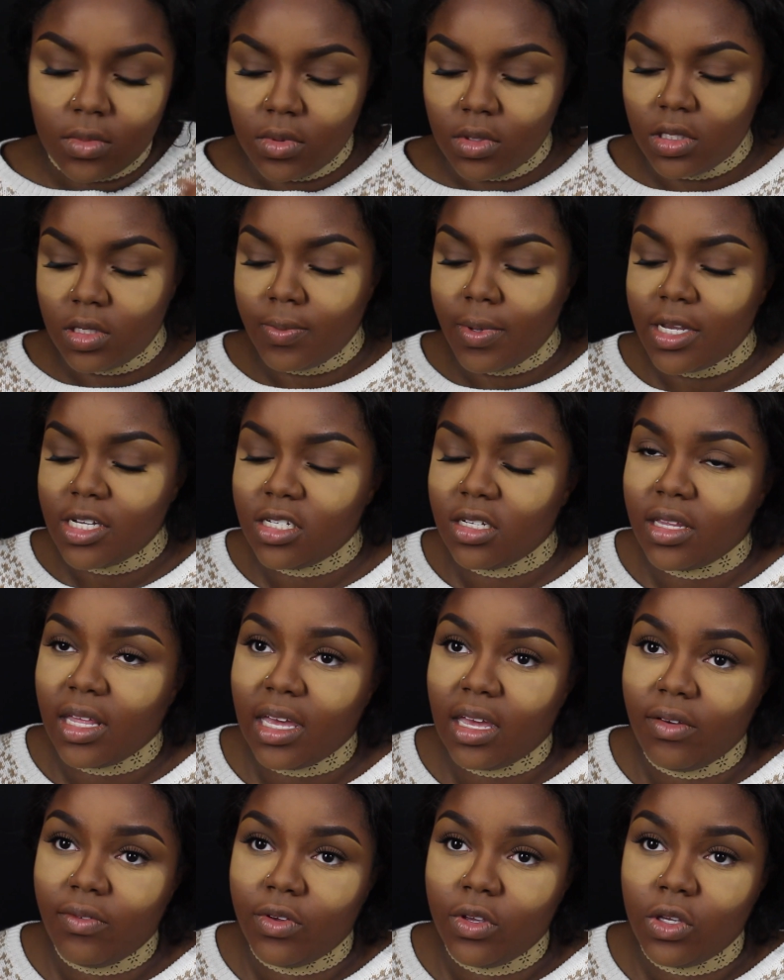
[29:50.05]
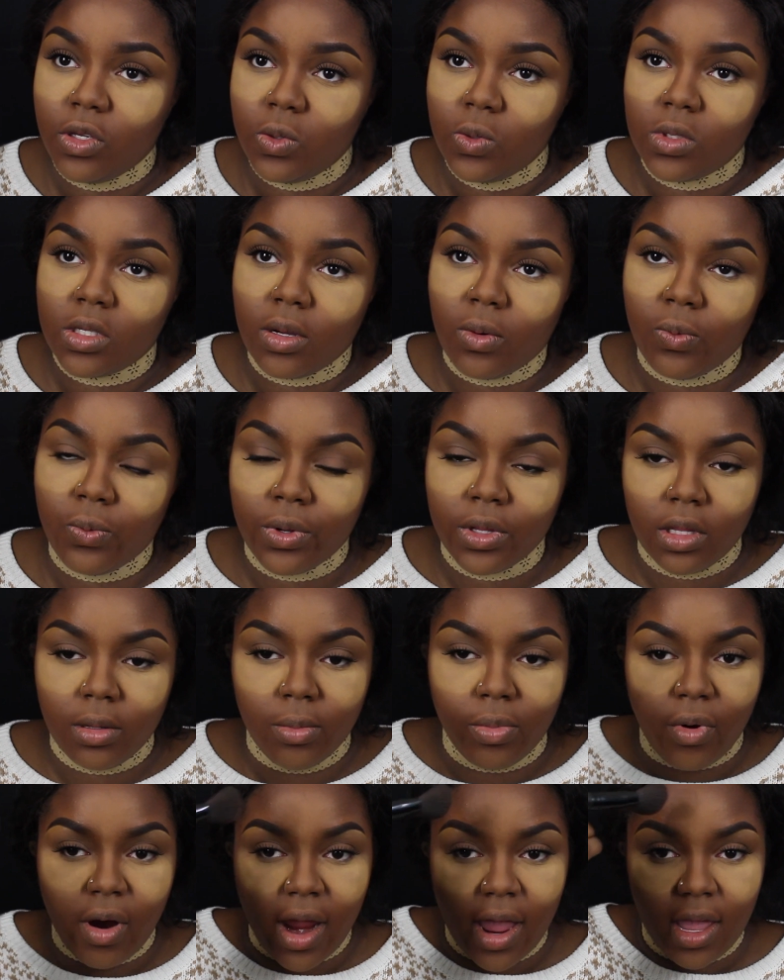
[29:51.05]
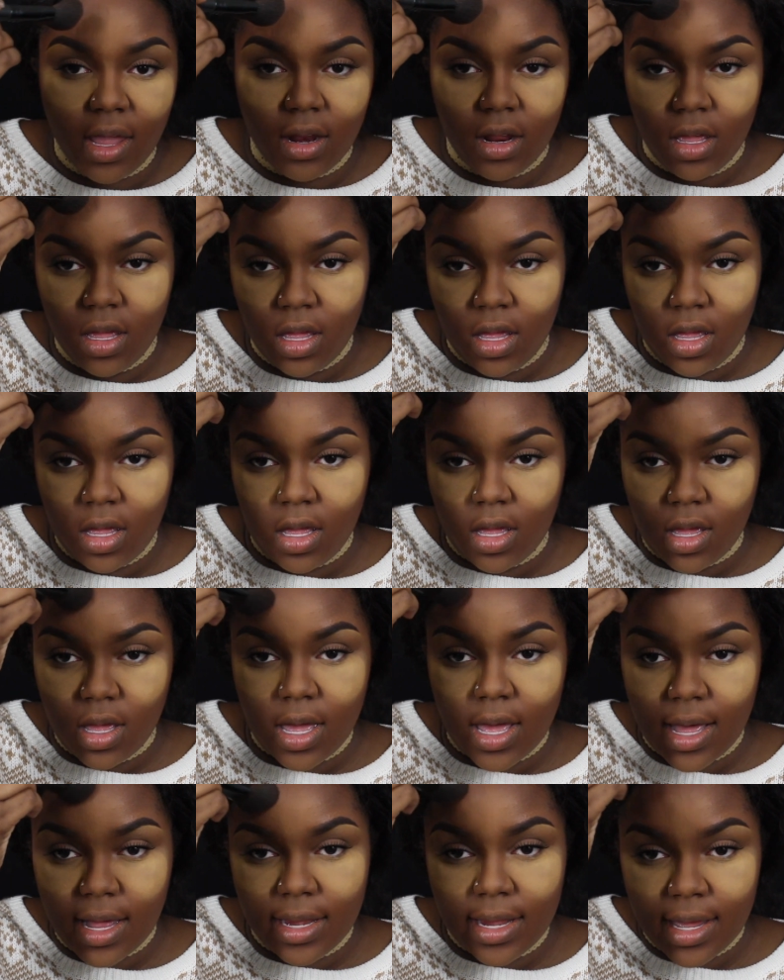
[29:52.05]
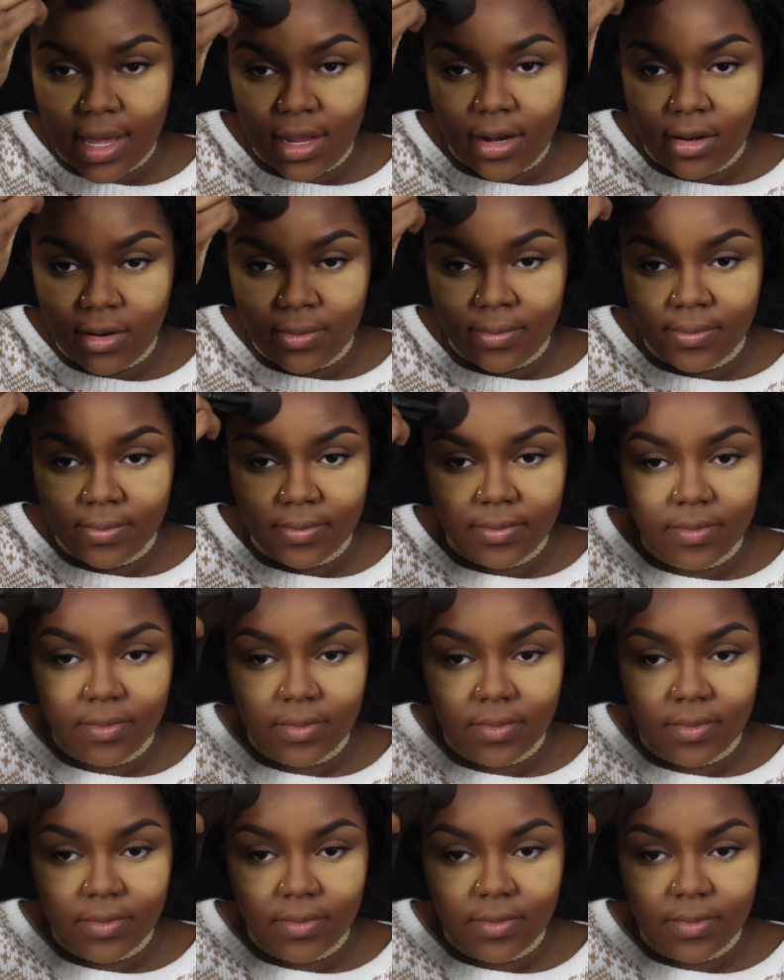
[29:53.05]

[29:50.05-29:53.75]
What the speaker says: Especially like if you use a really bright highlighter.